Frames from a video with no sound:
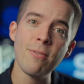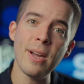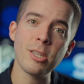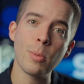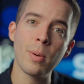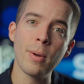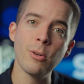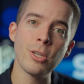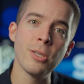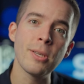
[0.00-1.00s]
faster
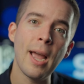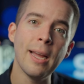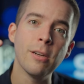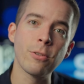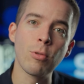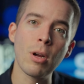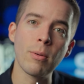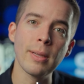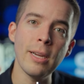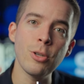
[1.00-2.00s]
promotions, and stronger
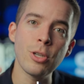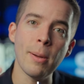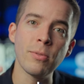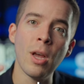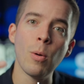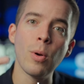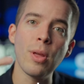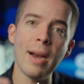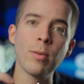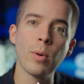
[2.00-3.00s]
relationships
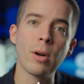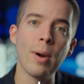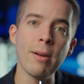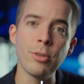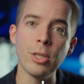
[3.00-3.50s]
with everyone around